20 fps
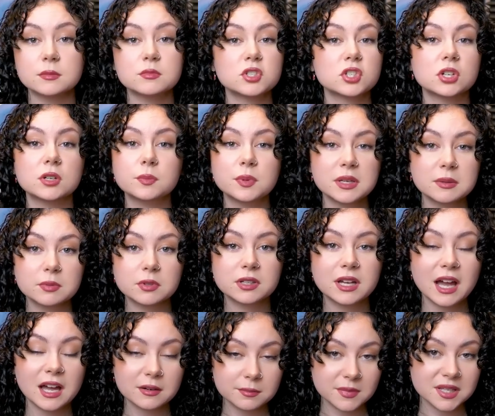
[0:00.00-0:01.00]
And I'm sure
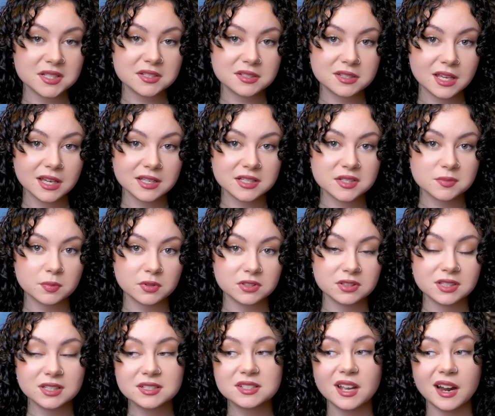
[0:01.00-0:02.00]
people can miss things,
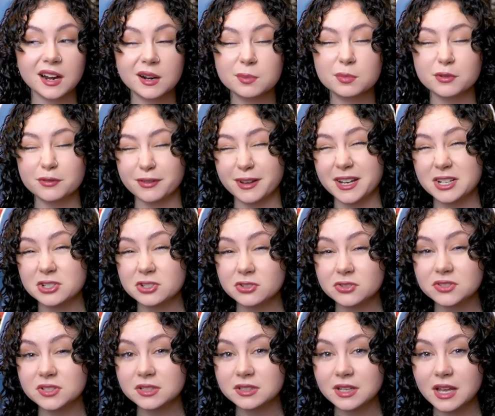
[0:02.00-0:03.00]
but these are
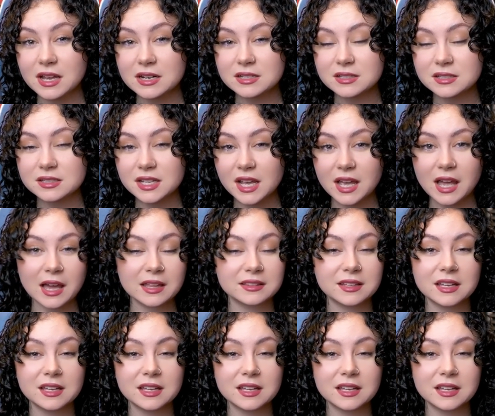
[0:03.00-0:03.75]
professionals at the end of the day,